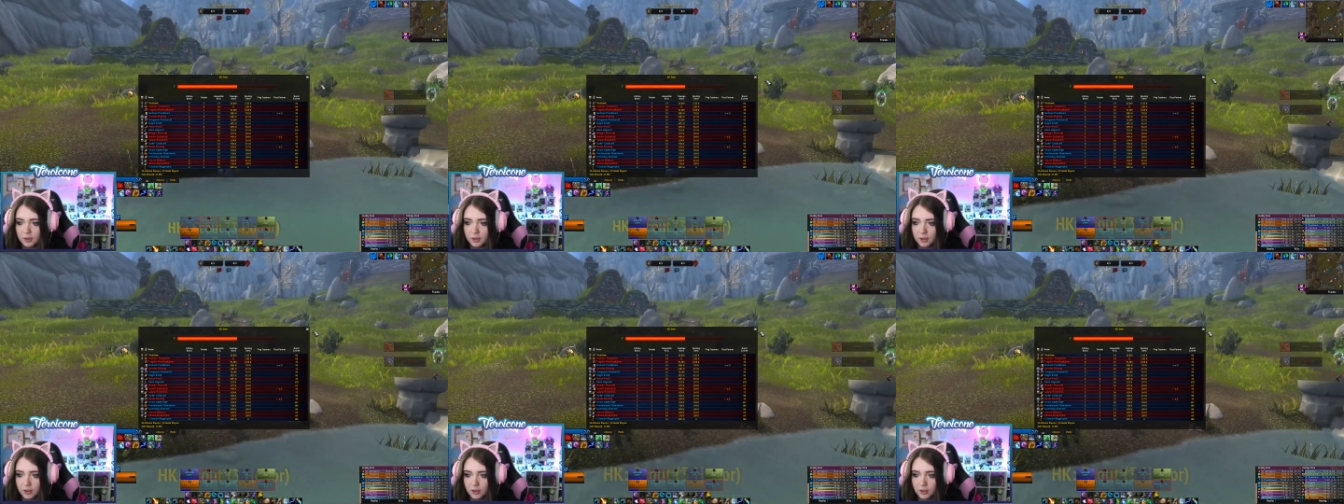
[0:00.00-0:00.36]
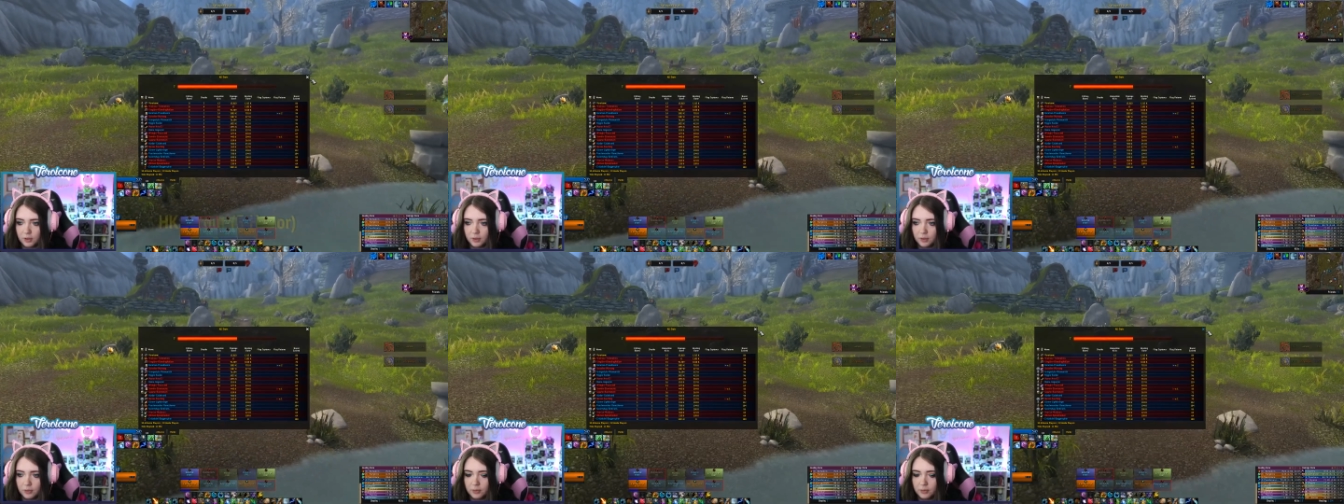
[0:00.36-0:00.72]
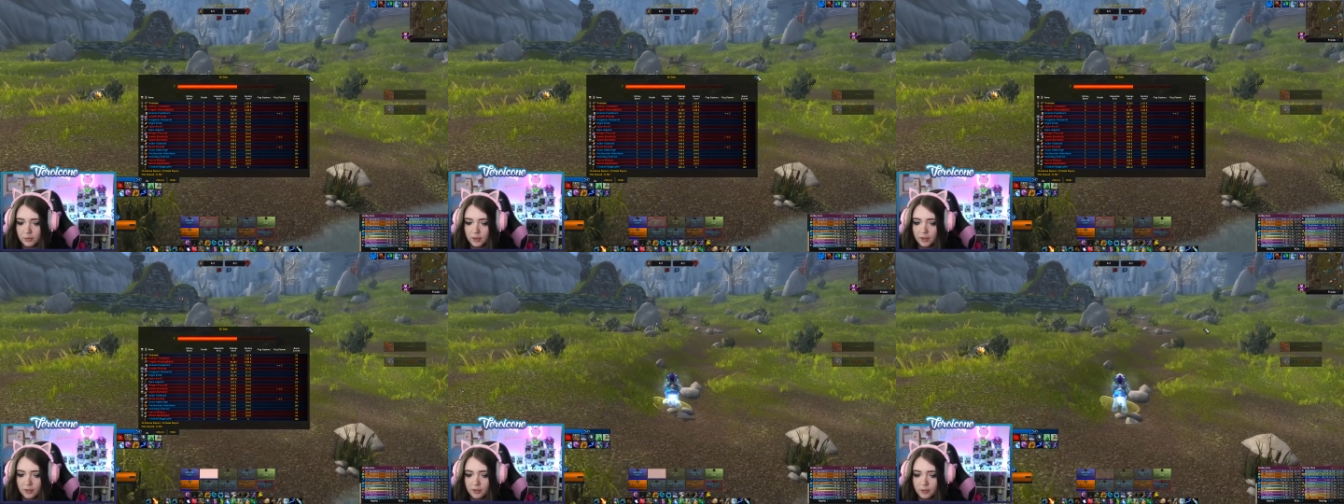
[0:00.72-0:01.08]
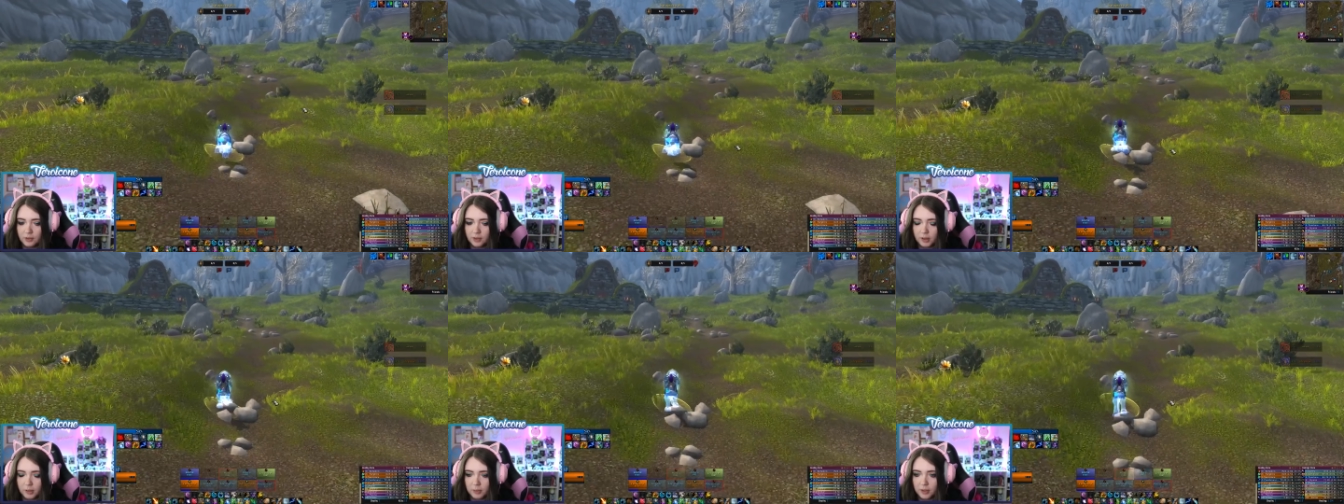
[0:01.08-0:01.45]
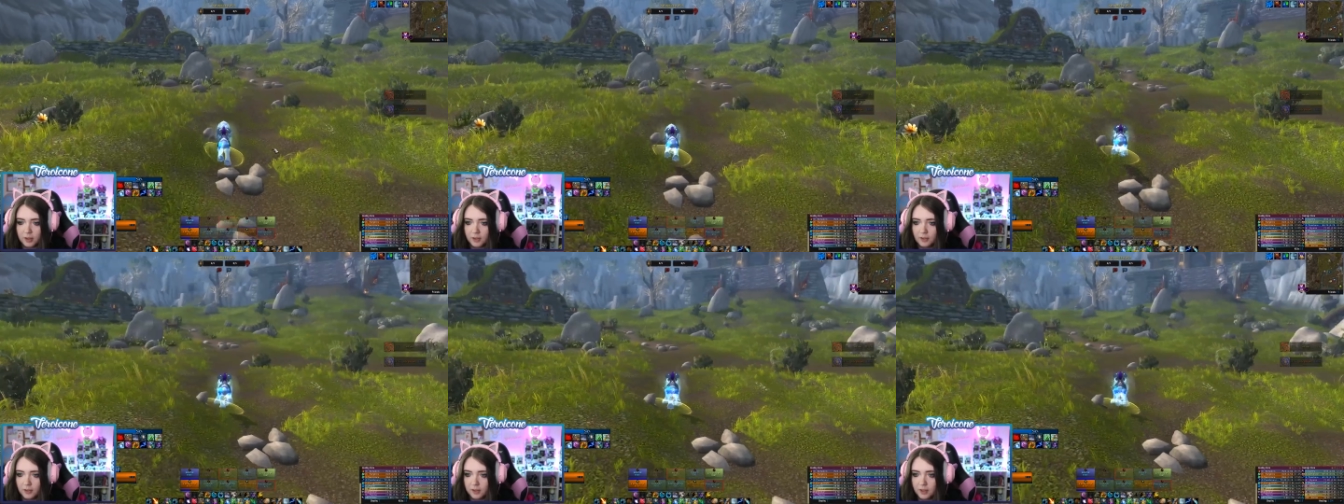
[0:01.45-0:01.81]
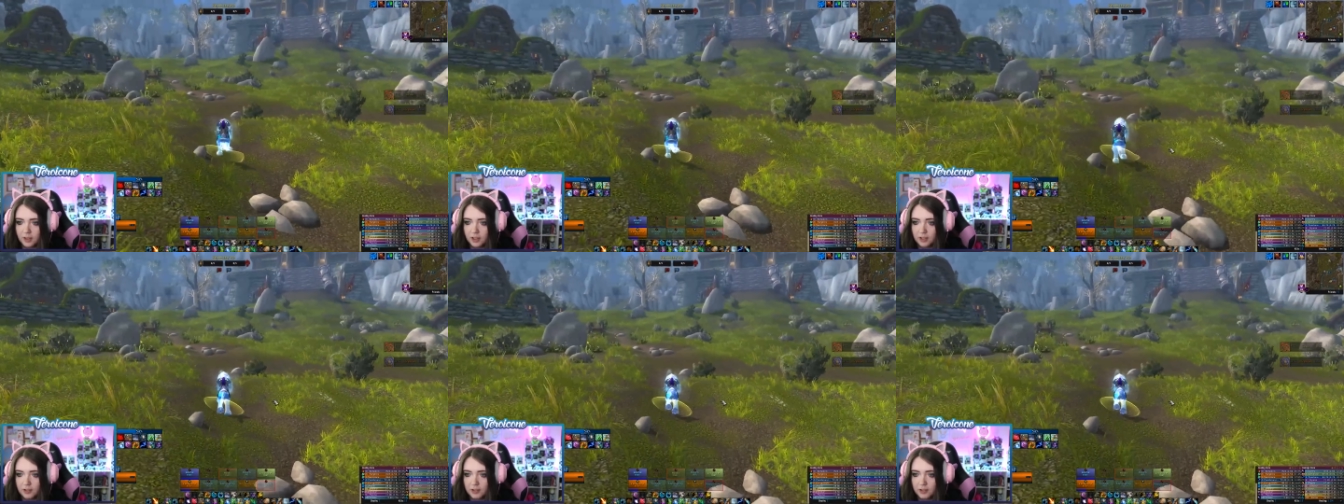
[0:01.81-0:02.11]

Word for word: Oh, I see what he's talking about. He's getting out